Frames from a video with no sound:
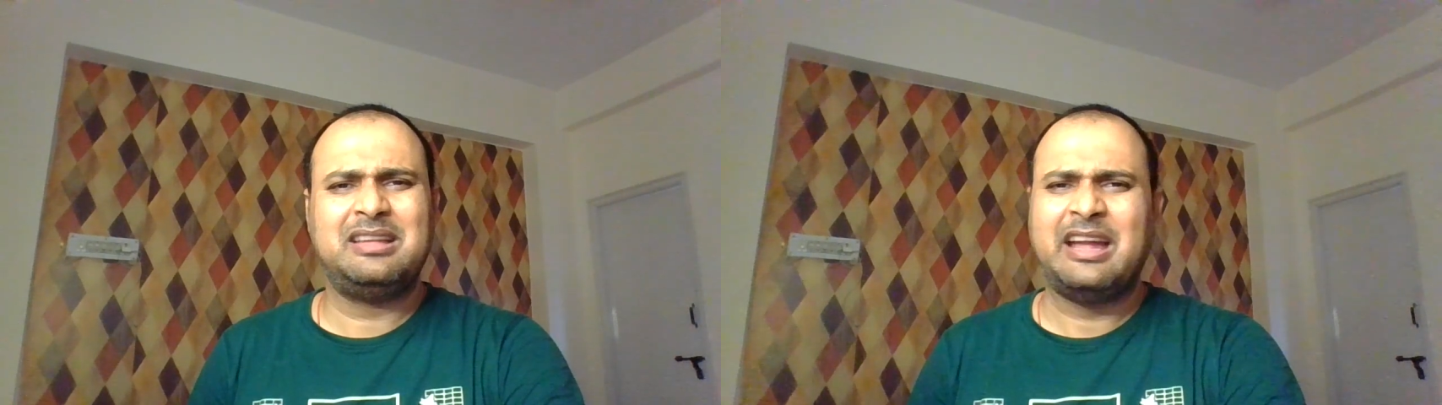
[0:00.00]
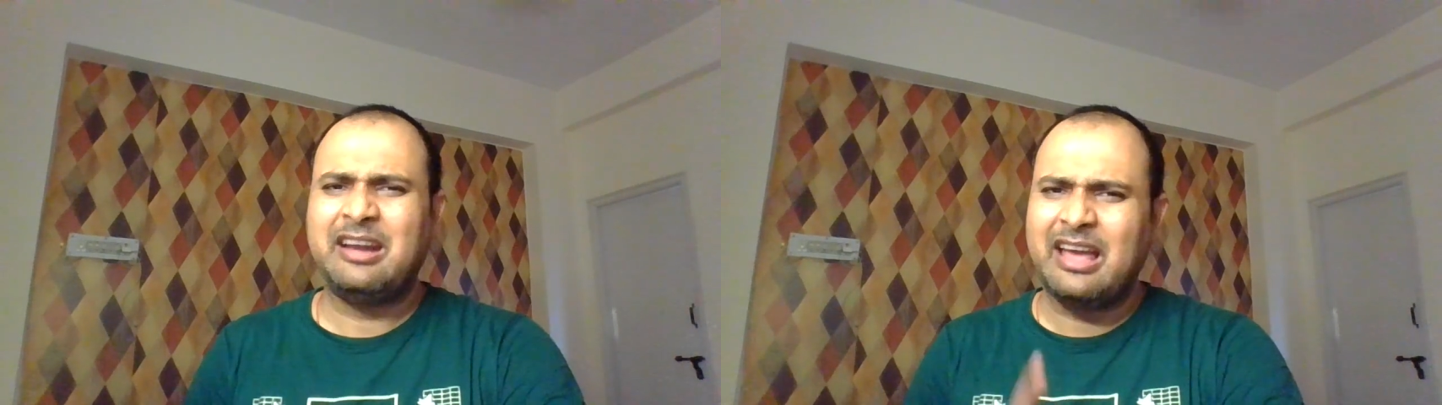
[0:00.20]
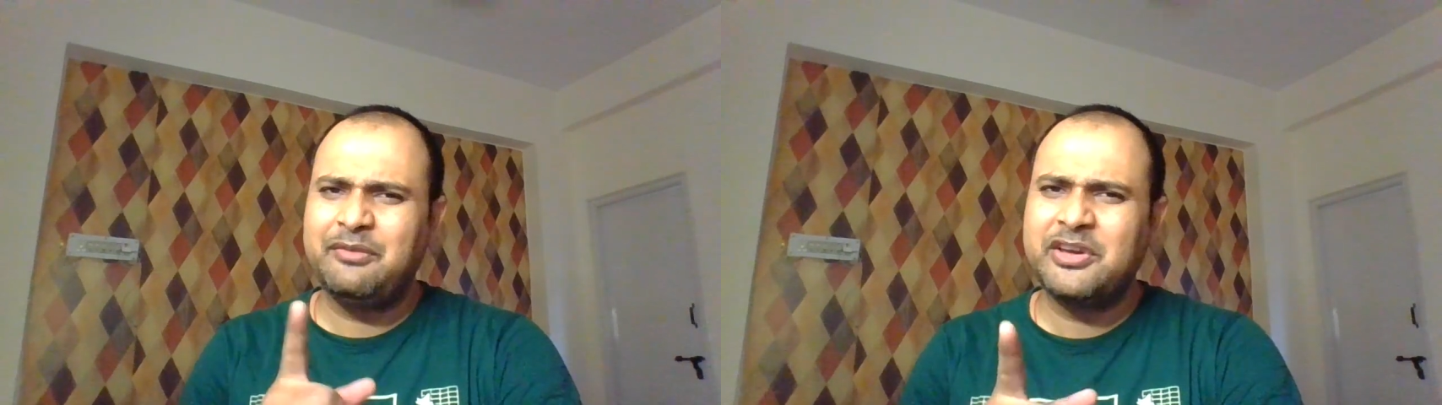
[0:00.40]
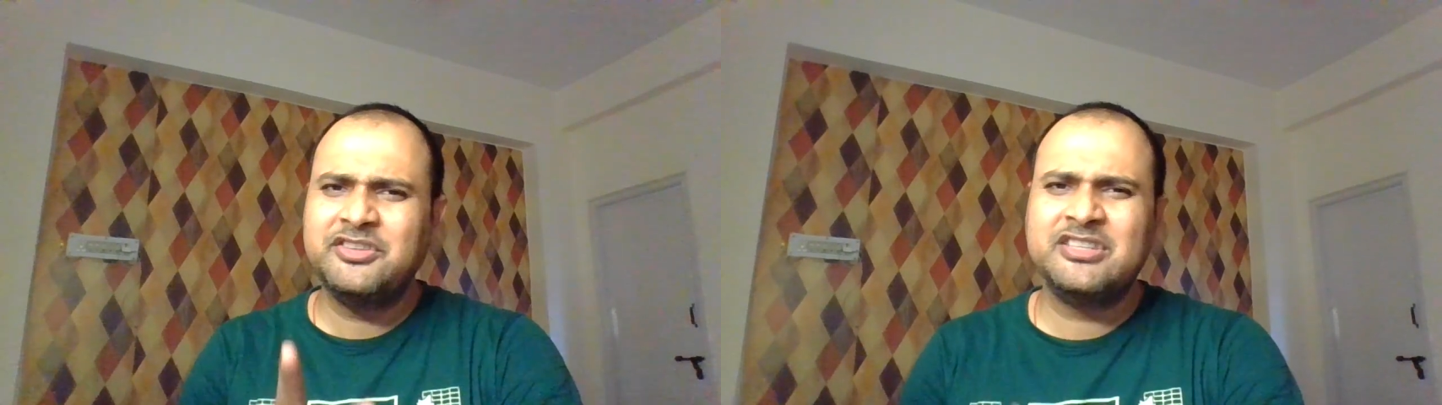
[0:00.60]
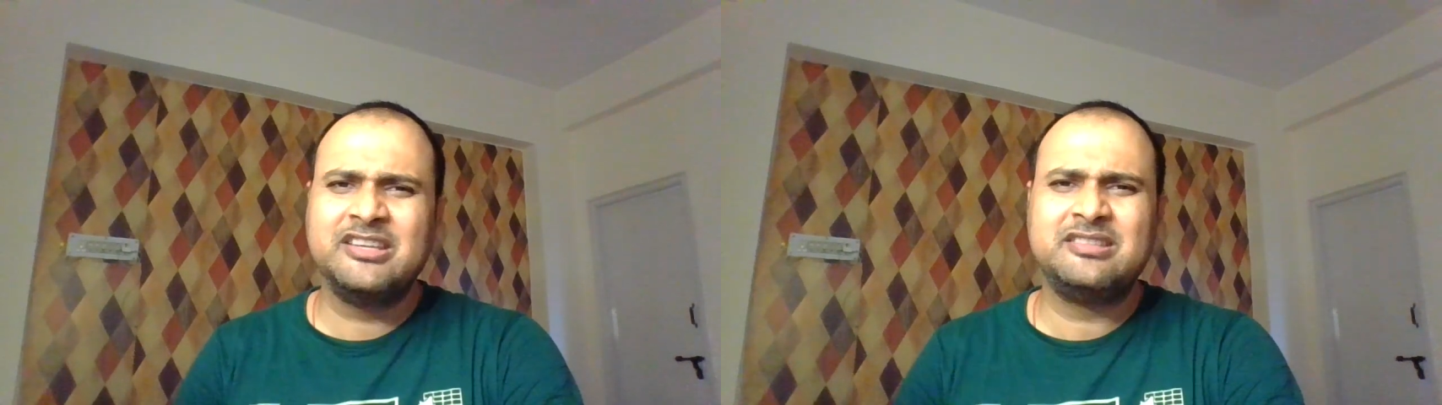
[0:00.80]
and
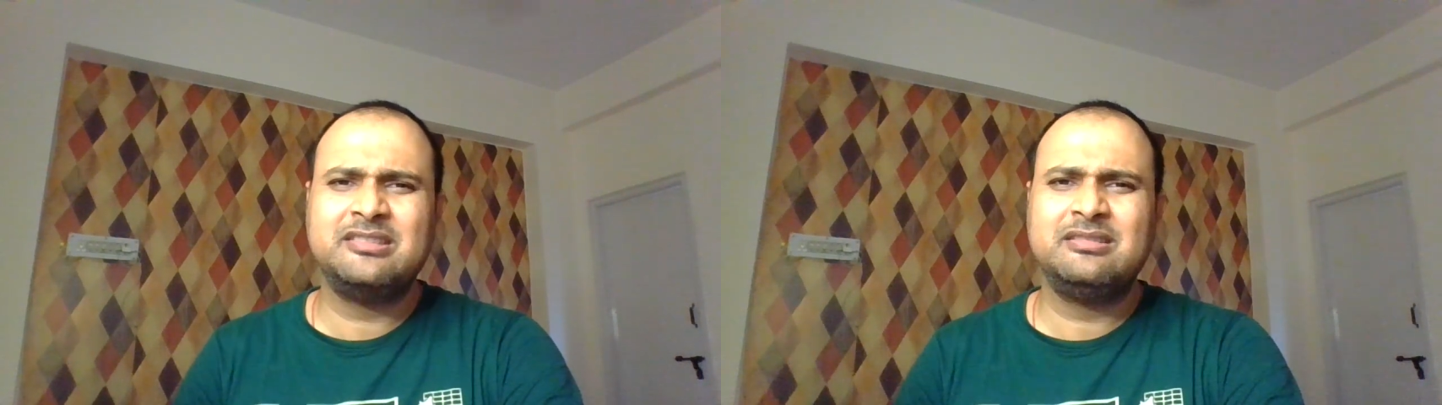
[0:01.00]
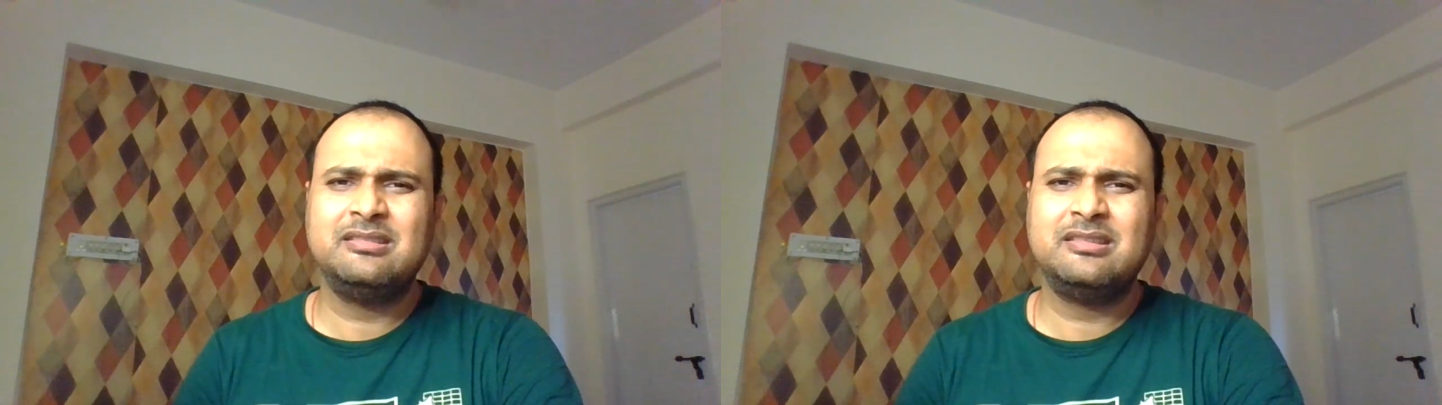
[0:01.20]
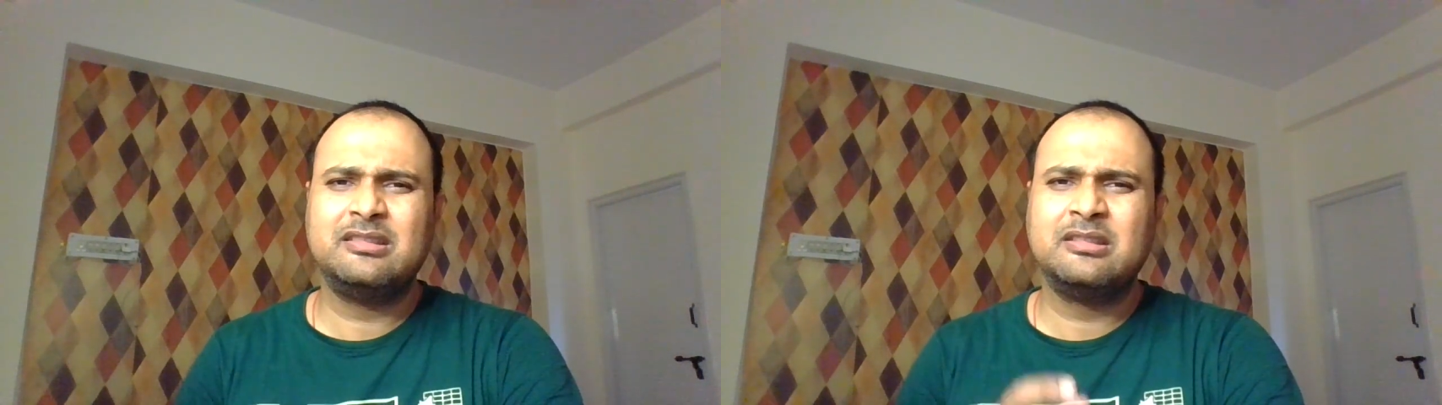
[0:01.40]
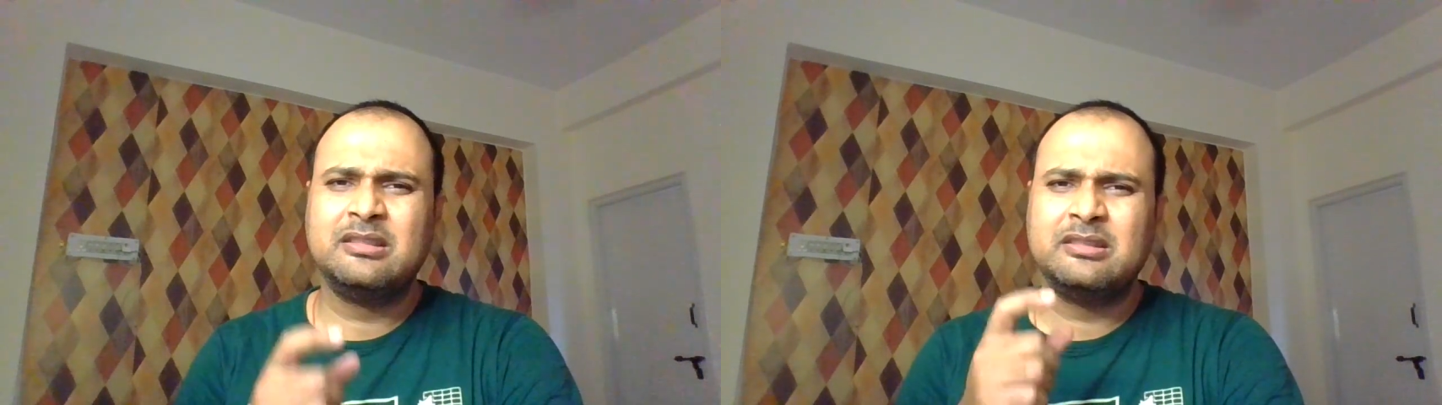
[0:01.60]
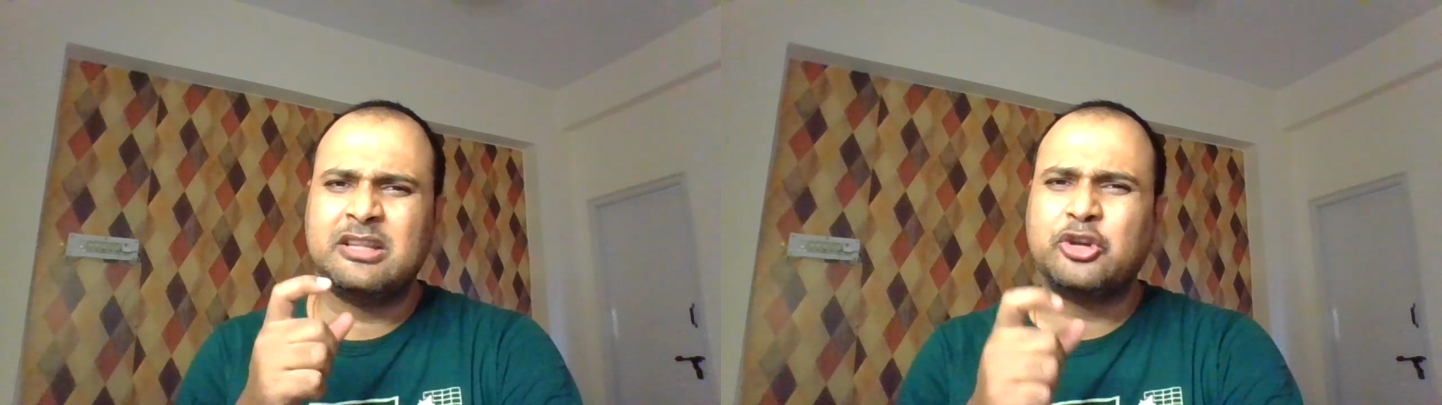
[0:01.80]
avenges the